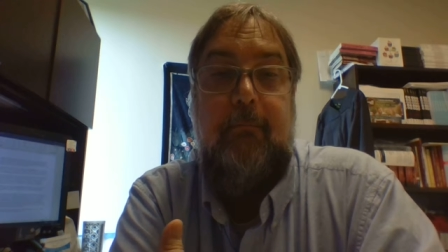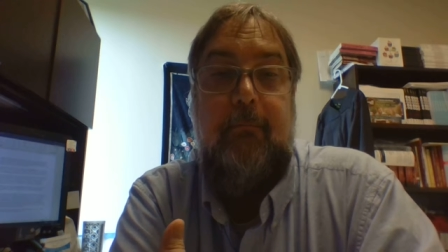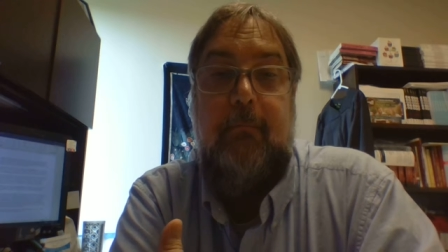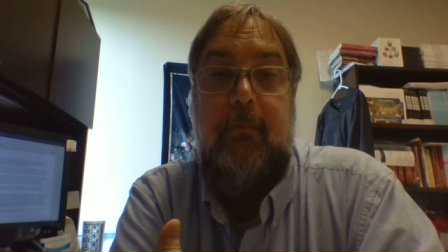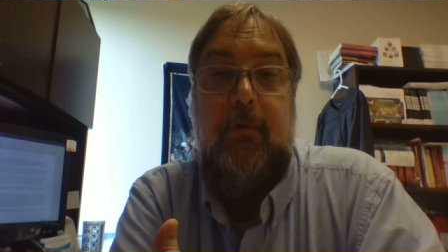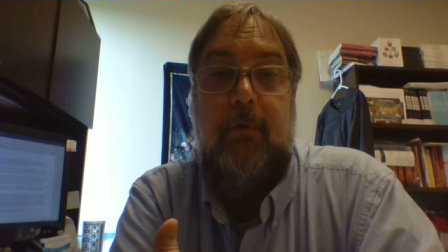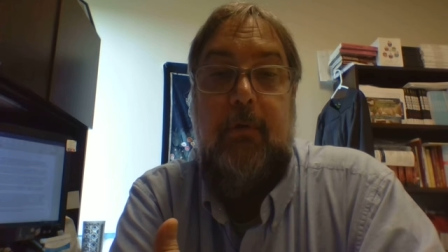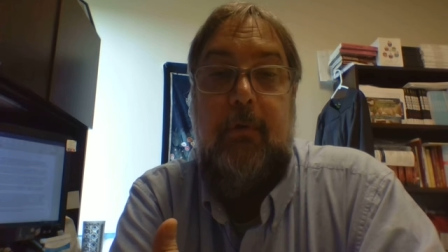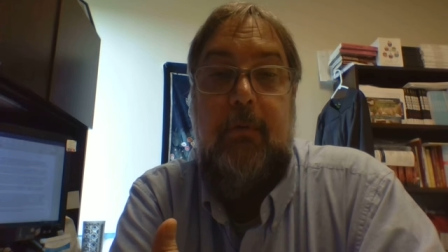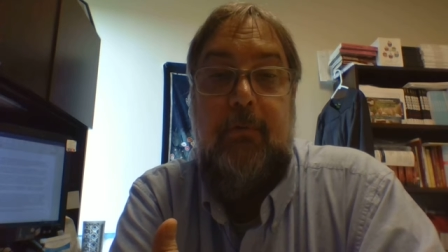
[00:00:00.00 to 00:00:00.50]

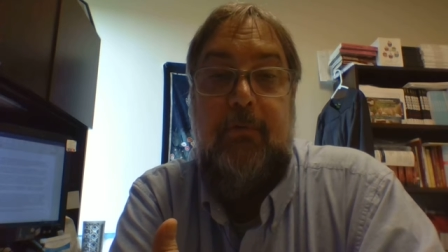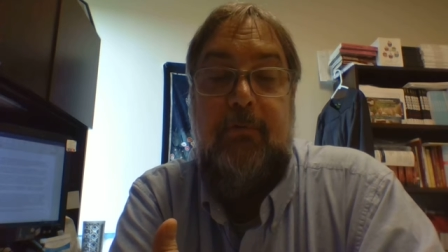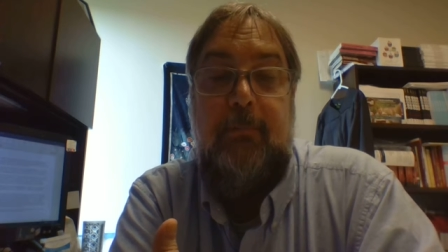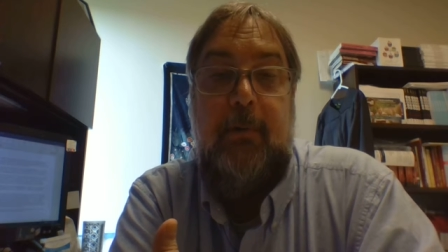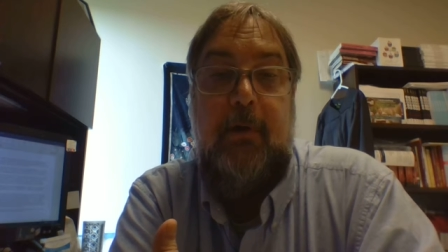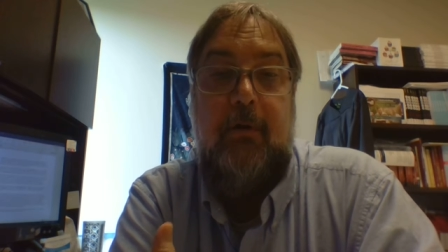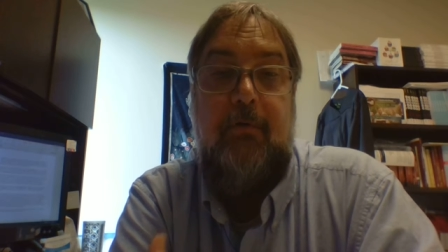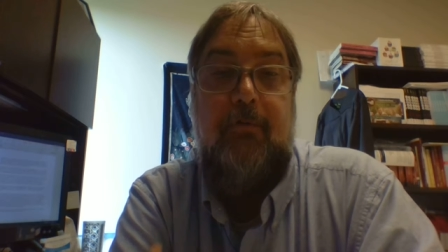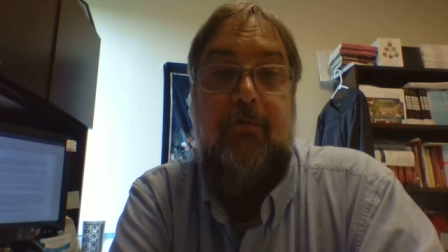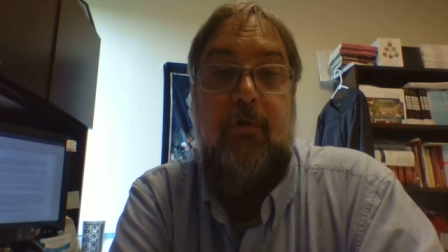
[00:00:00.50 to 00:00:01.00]
new
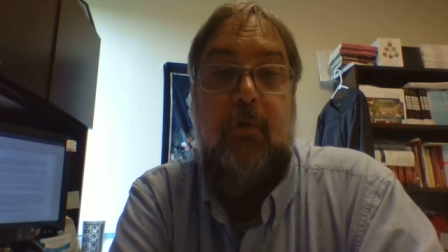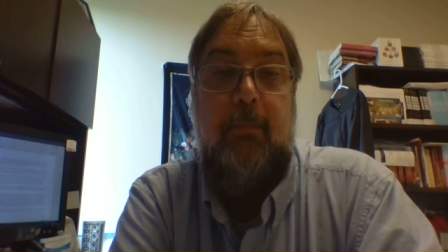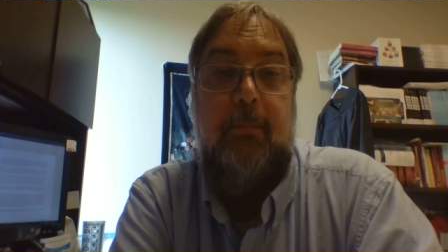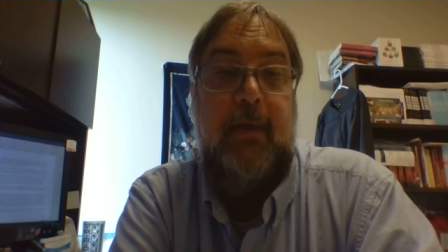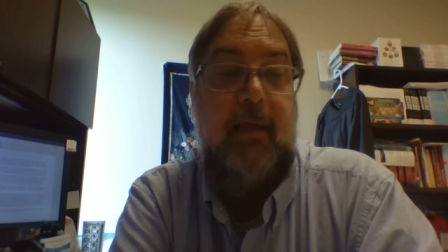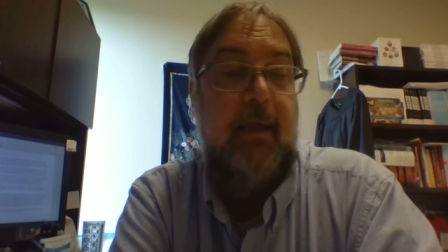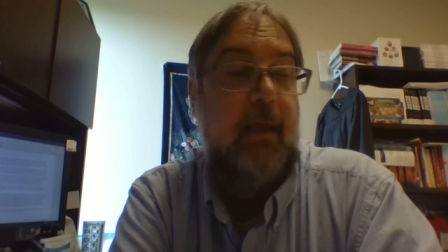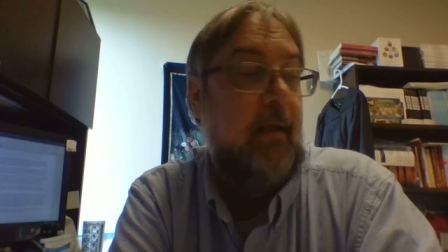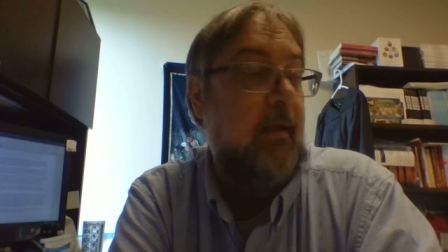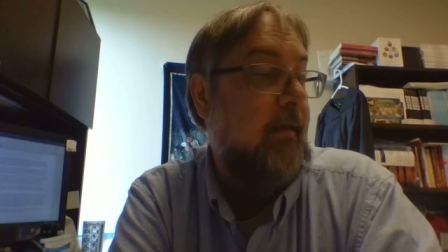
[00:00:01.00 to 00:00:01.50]
spiritual
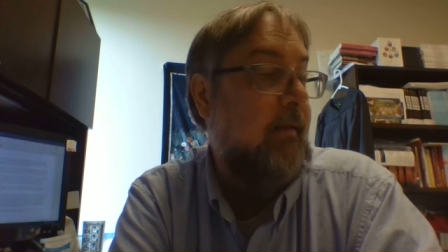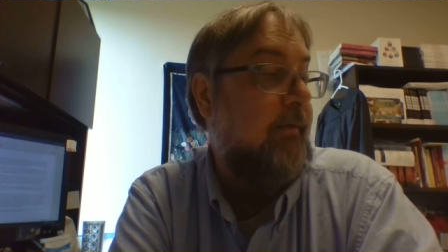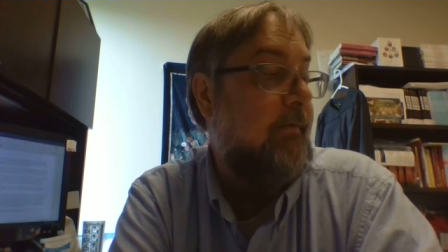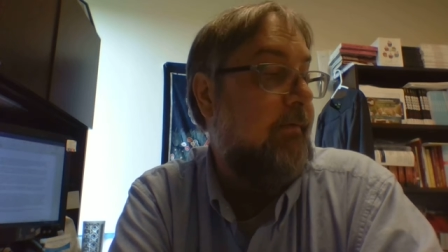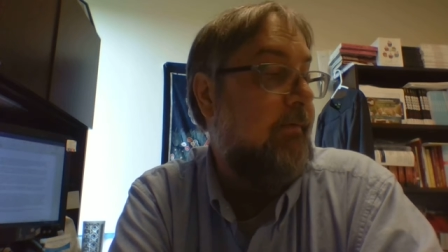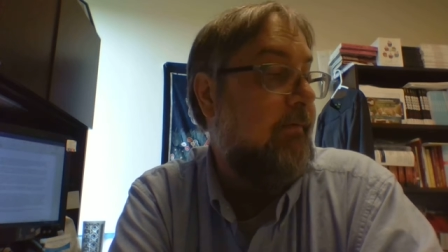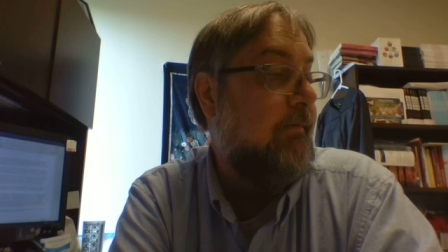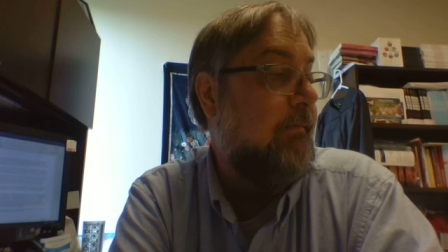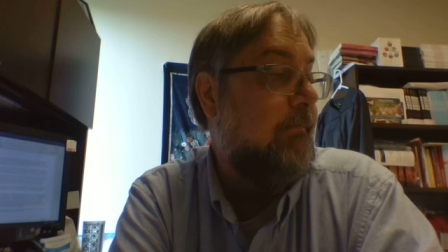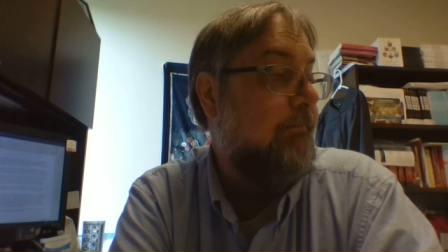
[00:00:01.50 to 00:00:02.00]

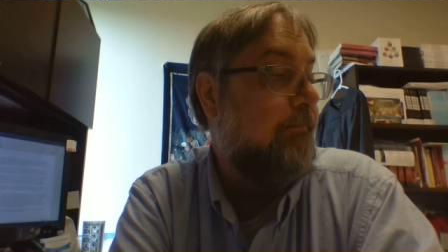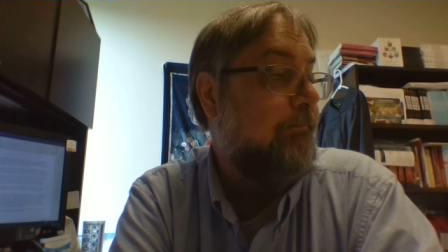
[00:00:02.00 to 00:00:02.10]
beginnings.